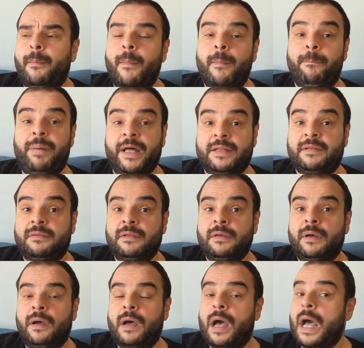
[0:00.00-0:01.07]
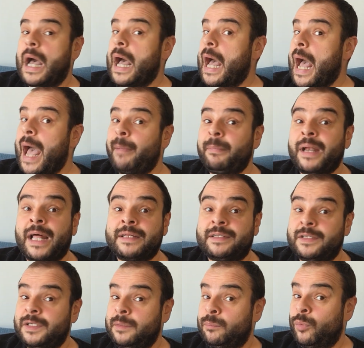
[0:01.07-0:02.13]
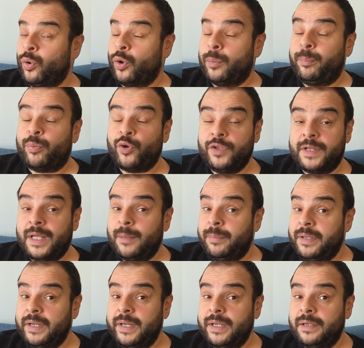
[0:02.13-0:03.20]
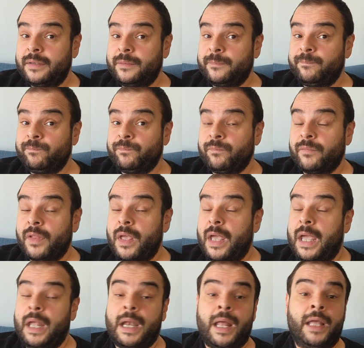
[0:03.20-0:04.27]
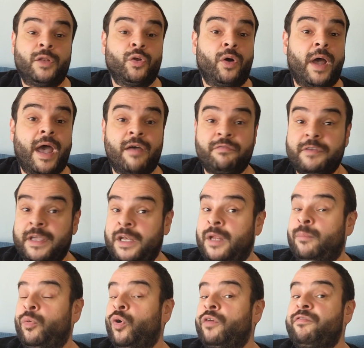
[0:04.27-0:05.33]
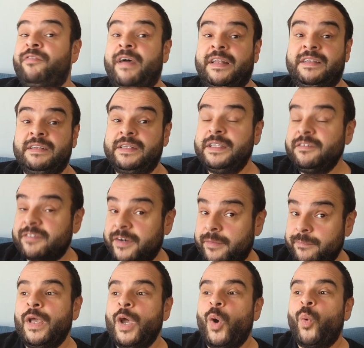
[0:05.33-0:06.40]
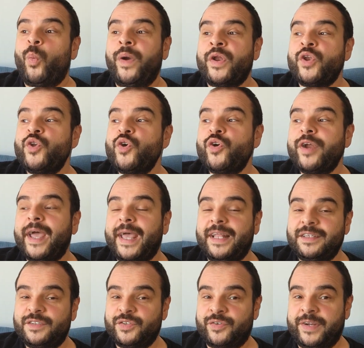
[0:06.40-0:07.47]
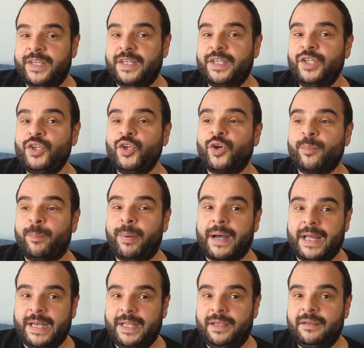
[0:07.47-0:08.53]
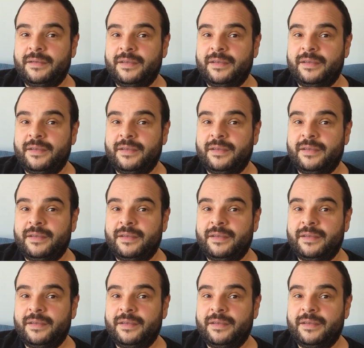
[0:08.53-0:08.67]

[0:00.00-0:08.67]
but I'm not anymore pre-diabetic and I don't have any more fatty liver. When you're entering in your body